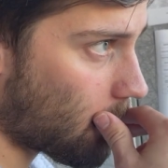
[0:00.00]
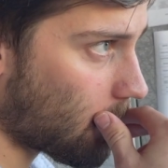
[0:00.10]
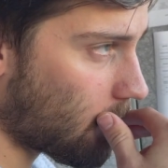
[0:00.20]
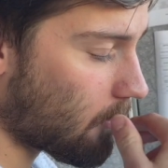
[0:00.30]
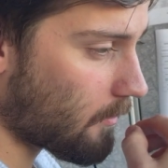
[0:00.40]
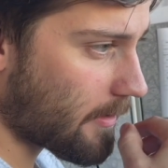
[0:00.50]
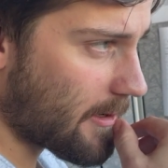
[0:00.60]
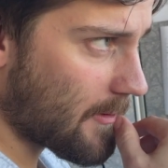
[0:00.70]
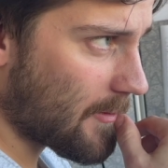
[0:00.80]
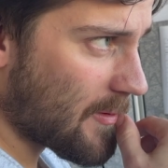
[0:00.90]

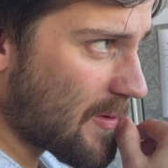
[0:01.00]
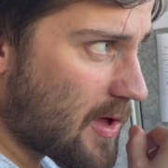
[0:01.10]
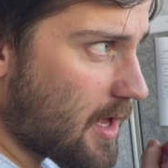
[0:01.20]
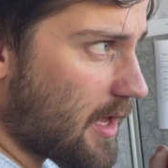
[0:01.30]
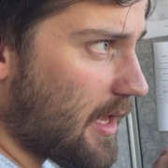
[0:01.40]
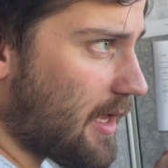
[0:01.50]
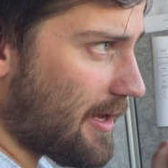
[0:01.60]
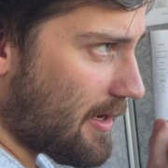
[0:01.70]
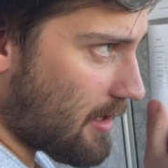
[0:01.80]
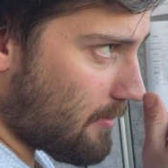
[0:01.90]
Alrighty,
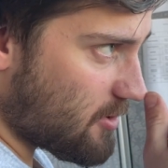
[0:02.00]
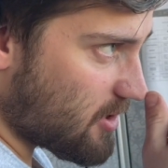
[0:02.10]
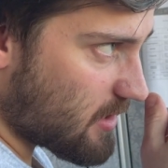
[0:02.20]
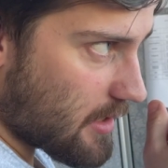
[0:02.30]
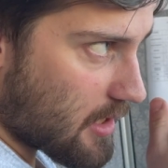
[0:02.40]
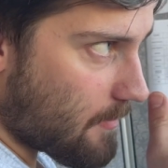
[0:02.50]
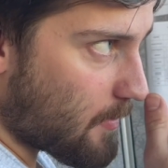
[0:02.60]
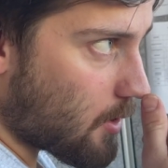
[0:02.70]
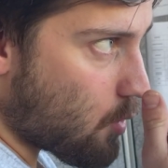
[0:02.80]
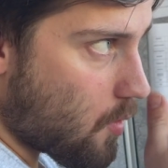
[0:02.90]
and I'm just getting up
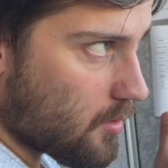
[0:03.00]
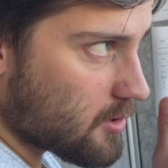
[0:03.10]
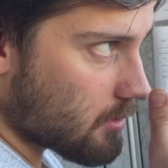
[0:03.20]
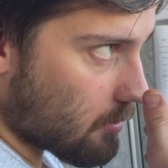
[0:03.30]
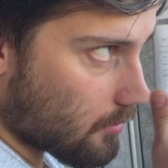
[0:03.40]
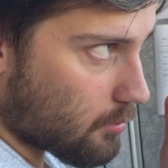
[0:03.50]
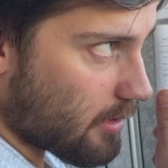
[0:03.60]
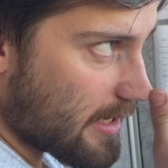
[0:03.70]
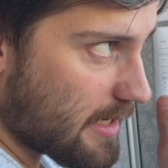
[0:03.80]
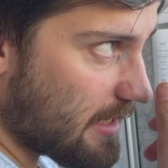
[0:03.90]
the quotes
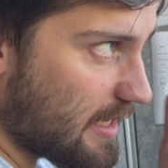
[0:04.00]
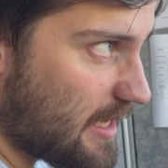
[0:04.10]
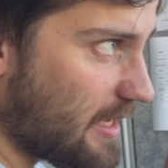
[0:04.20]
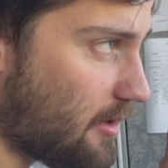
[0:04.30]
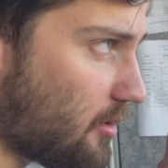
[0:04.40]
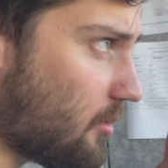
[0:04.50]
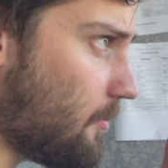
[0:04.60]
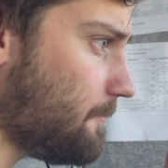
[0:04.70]
right here.